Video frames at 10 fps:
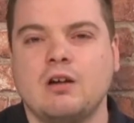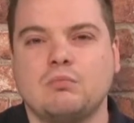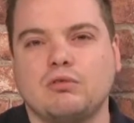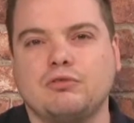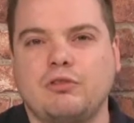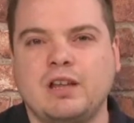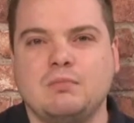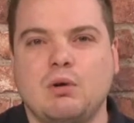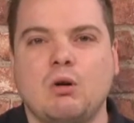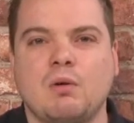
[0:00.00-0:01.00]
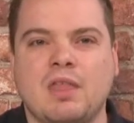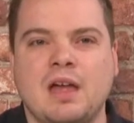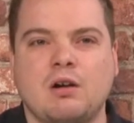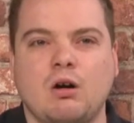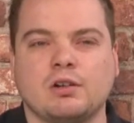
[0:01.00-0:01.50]
but 3 more were
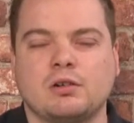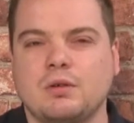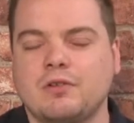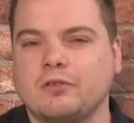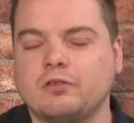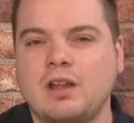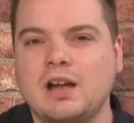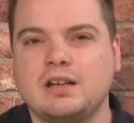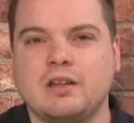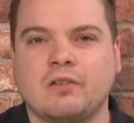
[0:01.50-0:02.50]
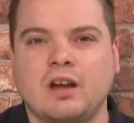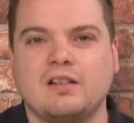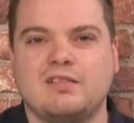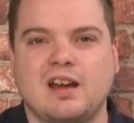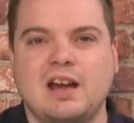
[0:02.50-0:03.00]
then ordered with a slight
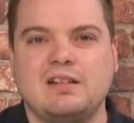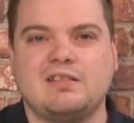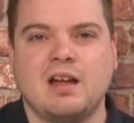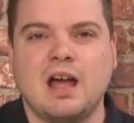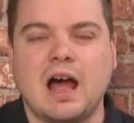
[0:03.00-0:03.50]
design change,